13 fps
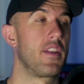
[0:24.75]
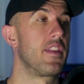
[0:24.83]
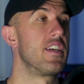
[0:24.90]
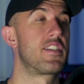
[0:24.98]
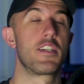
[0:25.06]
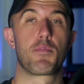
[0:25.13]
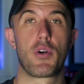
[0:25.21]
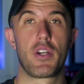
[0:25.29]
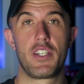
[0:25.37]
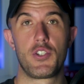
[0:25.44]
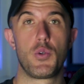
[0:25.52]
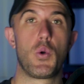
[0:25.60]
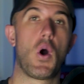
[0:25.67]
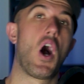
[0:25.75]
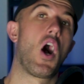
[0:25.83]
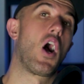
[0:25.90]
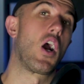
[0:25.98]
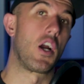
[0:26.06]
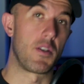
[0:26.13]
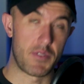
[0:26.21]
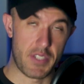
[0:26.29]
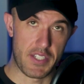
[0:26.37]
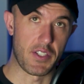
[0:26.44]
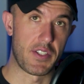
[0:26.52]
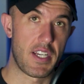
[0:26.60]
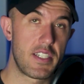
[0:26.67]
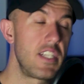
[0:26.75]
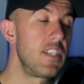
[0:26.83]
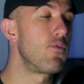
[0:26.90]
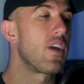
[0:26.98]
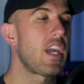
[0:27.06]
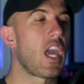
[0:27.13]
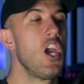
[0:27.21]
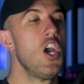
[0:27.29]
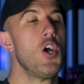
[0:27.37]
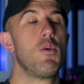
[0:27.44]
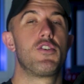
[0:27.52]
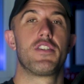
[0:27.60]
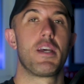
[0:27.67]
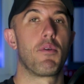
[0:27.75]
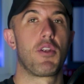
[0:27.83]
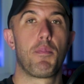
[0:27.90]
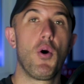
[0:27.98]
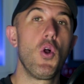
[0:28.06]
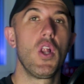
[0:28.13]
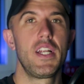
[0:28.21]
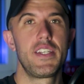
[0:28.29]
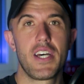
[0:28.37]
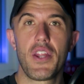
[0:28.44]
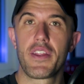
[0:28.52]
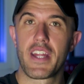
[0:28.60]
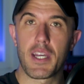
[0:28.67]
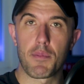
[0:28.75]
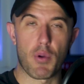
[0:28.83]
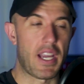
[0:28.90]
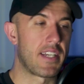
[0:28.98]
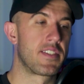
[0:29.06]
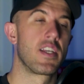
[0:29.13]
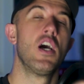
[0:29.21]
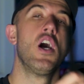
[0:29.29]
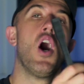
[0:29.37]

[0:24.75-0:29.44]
This is put into our tensile testing rig, which is able to pull until the thing breaks.